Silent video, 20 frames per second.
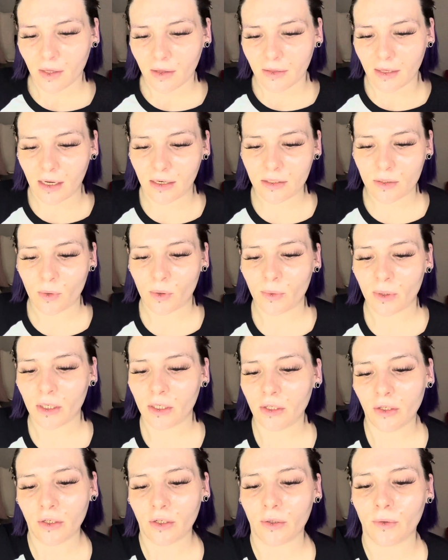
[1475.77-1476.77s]
That is what we're
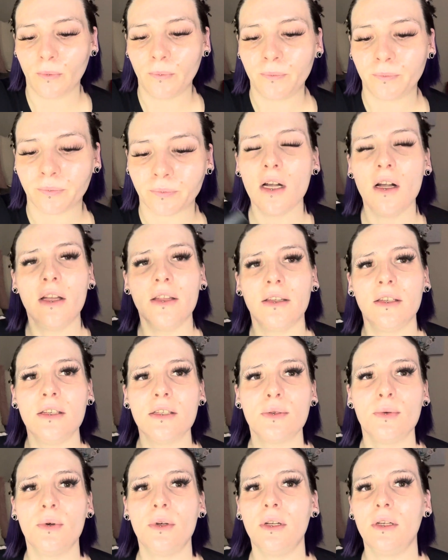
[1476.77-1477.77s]
gonna do. On
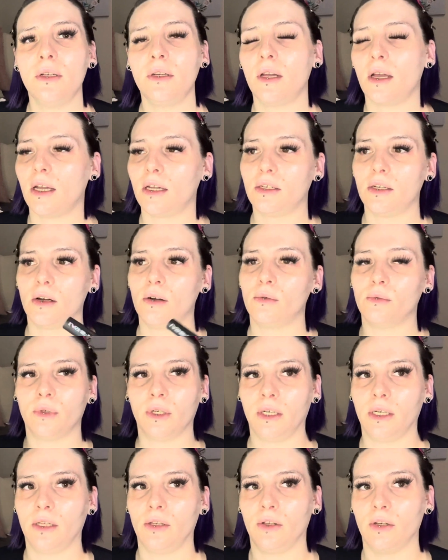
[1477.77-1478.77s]
this one, I don't
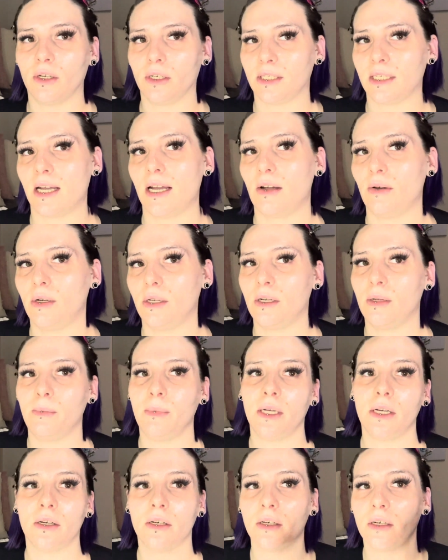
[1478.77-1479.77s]
really look down in a
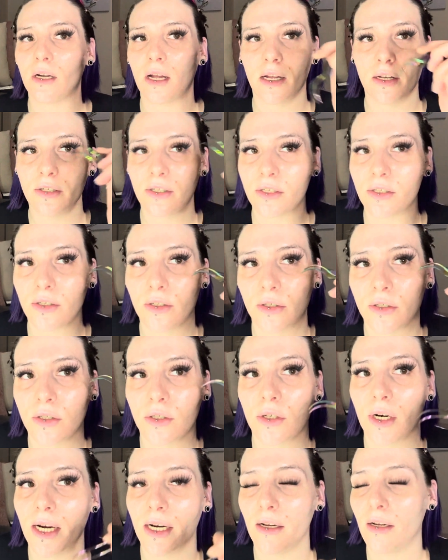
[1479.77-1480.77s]
mirror. I just look
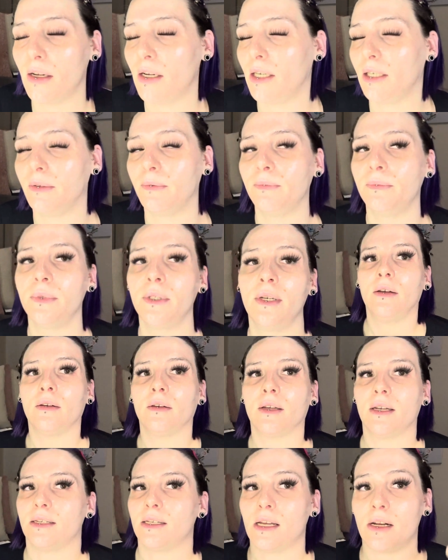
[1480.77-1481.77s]
straight on
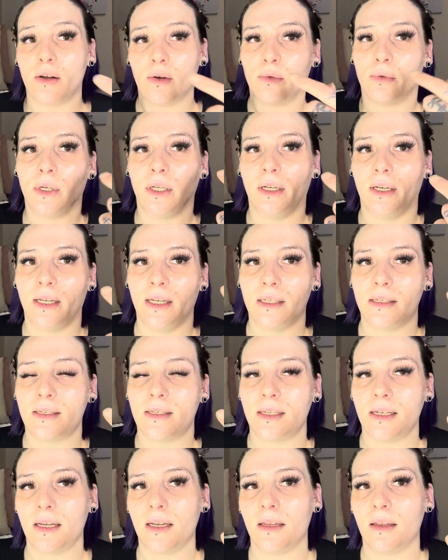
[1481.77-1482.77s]
because I don't really need to
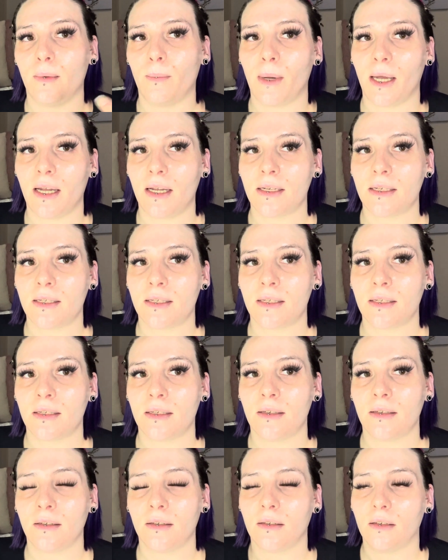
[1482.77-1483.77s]
see the base
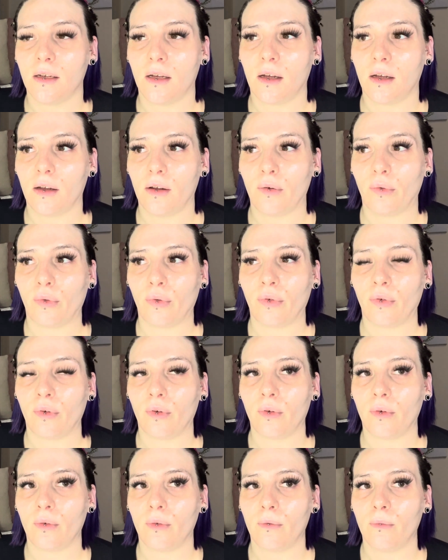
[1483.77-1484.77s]
of
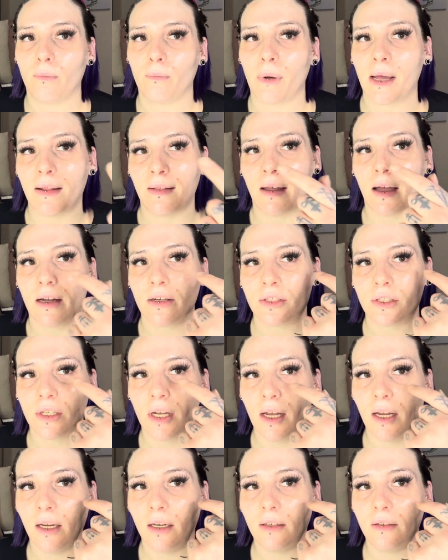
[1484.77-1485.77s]
my lash
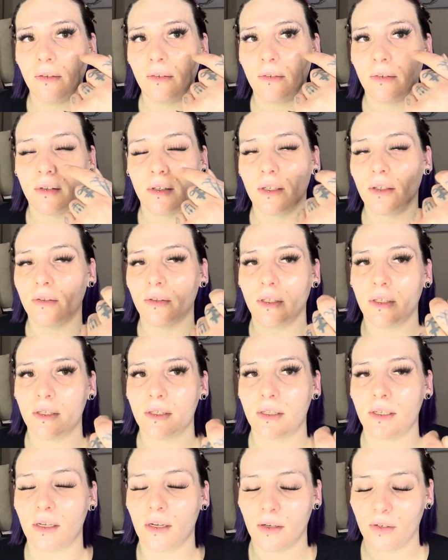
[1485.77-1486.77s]
line. I don't need to
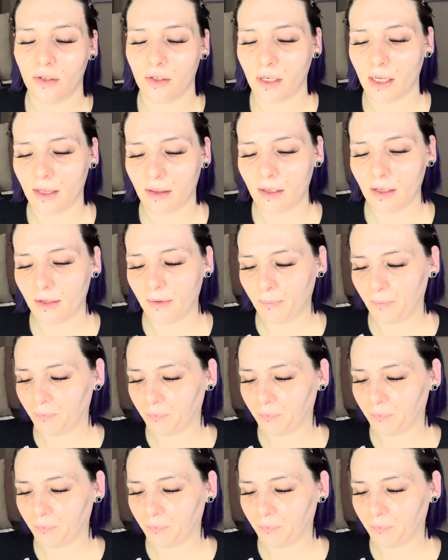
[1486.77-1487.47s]
see underneath it.